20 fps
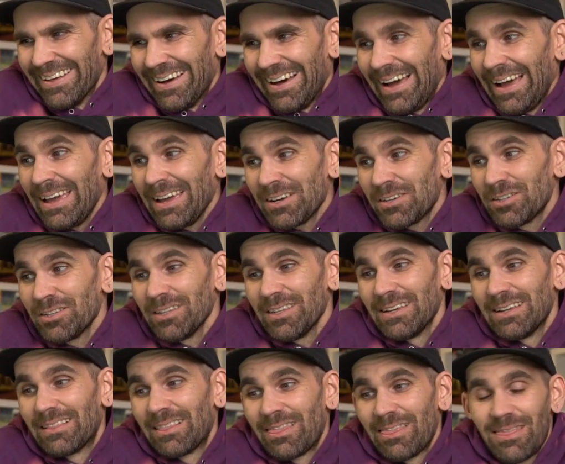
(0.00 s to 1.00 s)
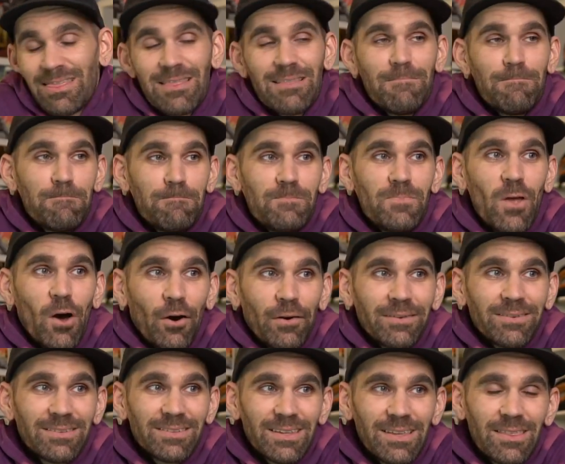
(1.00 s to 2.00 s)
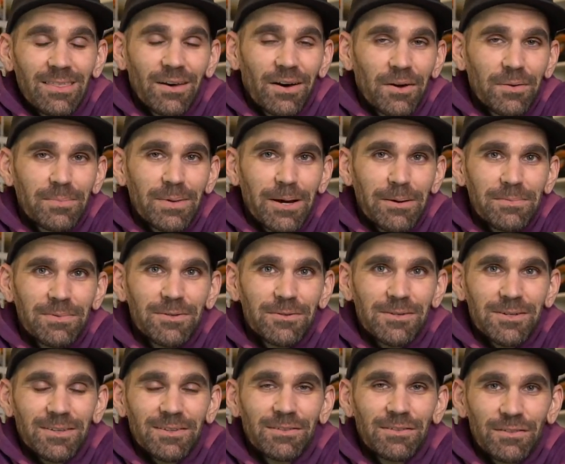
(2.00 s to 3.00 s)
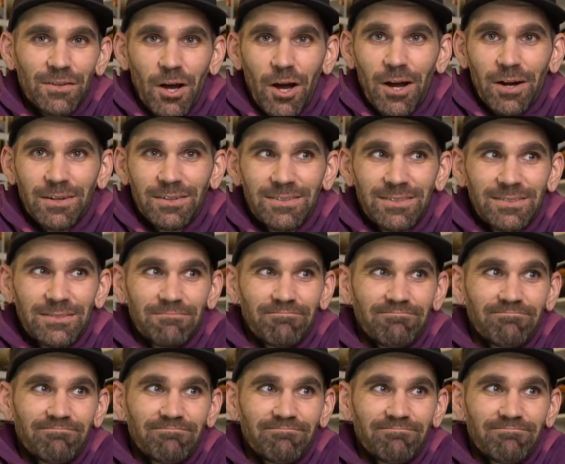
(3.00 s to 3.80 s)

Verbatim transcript: I actually honestly thought about doing socks.